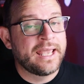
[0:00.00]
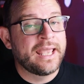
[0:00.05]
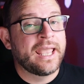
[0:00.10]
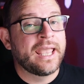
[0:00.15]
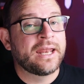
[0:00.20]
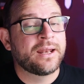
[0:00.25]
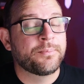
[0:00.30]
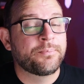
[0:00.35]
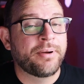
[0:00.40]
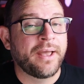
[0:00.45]

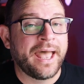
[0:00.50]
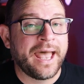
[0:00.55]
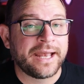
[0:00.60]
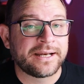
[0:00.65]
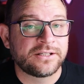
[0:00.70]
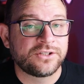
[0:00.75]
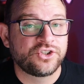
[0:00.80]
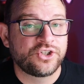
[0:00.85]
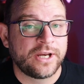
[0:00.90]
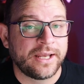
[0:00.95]
in a
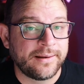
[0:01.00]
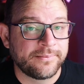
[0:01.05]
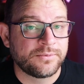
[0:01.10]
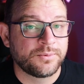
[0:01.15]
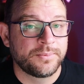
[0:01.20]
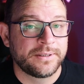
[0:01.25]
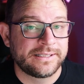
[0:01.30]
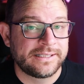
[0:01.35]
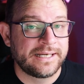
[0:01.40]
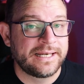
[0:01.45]
packed, jammed,
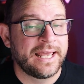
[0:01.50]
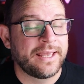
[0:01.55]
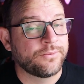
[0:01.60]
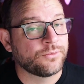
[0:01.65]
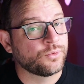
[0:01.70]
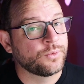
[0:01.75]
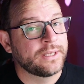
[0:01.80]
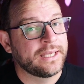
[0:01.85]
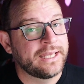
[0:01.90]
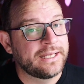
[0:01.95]
busy day
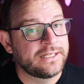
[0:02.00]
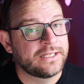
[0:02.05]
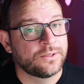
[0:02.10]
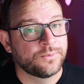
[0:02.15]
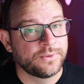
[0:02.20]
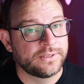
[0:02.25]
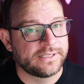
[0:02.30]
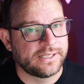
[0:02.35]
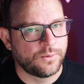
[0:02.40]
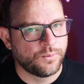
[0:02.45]
where we end it and
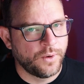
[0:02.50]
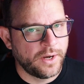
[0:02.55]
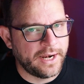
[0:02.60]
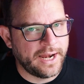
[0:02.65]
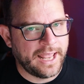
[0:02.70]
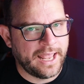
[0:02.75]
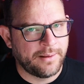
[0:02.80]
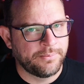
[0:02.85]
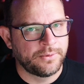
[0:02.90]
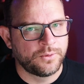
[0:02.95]
we say, what
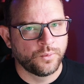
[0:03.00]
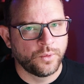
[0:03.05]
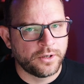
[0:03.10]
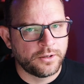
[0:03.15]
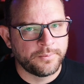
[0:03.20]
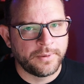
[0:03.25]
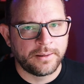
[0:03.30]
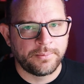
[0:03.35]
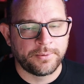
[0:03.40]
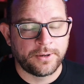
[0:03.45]
happened? What are
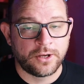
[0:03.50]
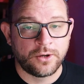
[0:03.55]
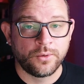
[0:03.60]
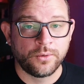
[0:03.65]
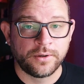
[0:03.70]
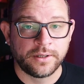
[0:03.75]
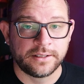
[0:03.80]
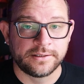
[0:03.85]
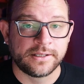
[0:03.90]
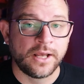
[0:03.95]
my
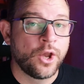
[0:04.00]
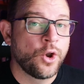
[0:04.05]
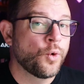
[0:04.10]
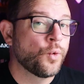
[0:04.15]
priorities?